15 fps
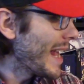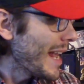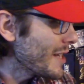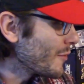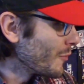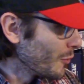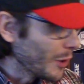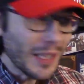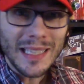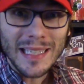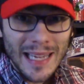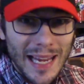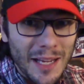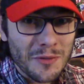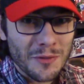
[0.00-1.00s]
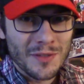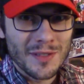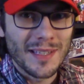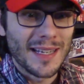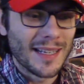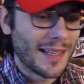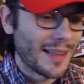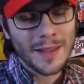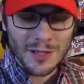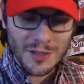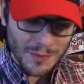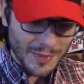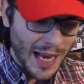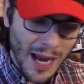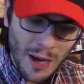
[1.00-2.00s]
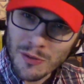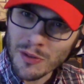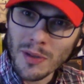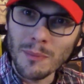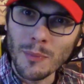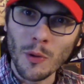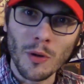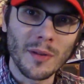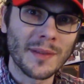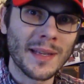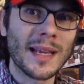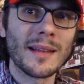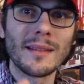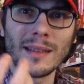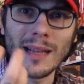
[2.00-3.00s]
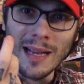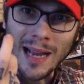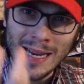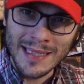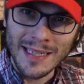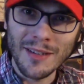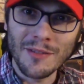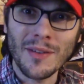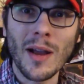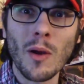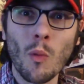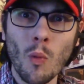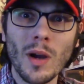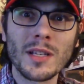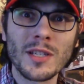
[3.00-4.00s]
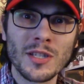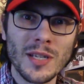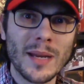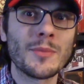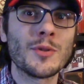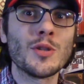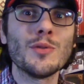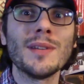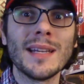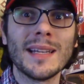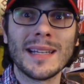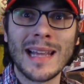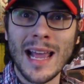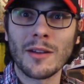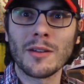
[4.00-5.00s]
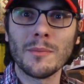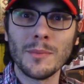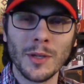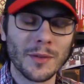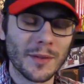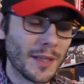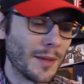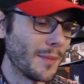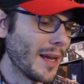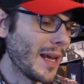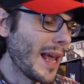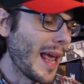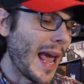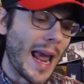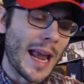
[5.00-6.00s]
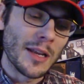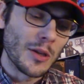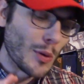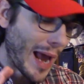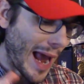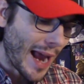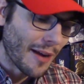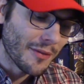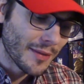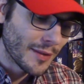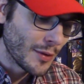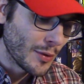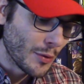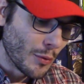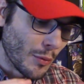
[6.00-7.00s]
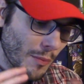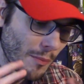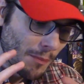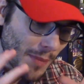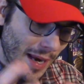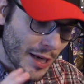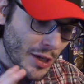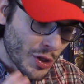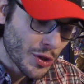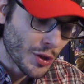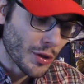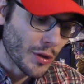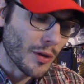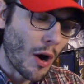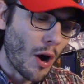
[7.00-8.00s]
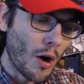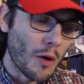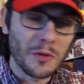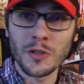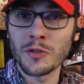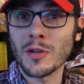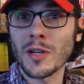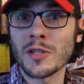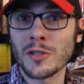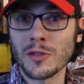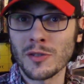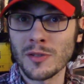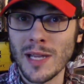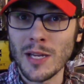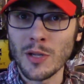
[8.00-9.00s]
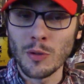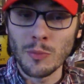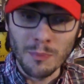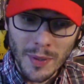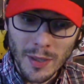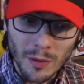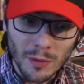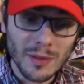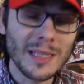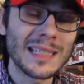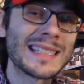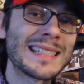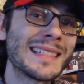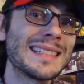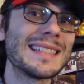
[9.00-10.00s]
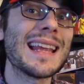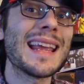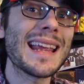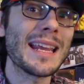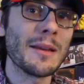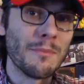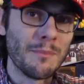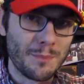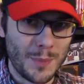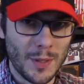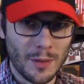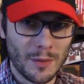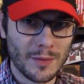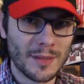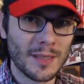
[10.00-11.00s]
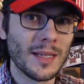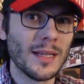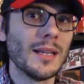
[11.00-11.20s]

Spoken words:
It's really interesting. There's some tiles on the board that identify what shapes you need and how to build them, and you have to make sure all the structures that you build stay built,